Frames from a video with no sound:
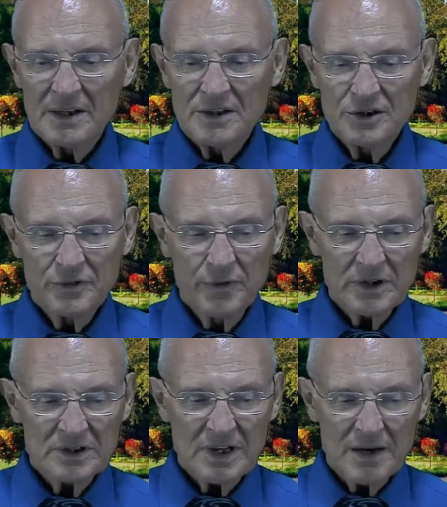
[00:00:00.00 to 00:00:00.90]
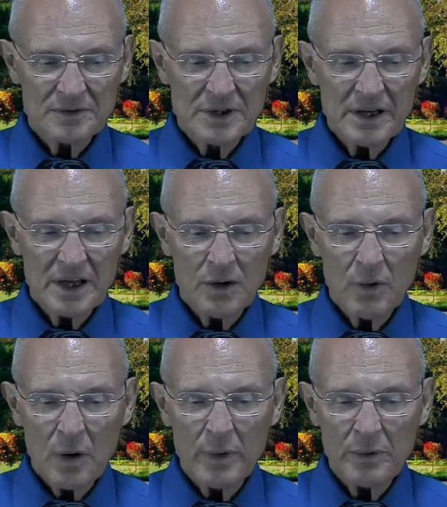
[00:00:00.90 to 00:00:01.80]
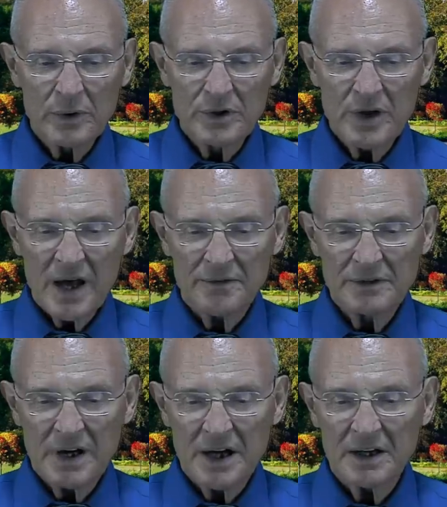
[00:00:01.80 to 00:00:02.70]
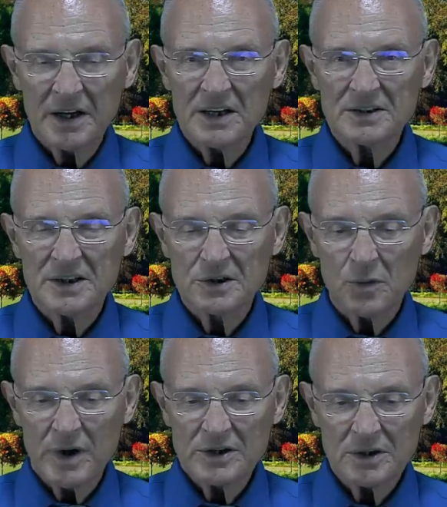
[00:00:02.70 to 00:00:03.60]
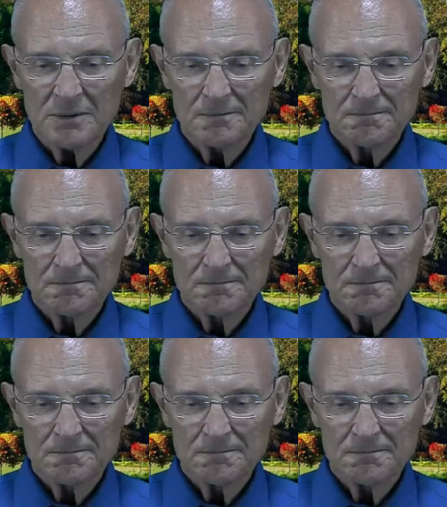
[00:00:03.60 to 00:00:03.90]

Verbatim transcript: footsteps, thinking what we would have done in each situation.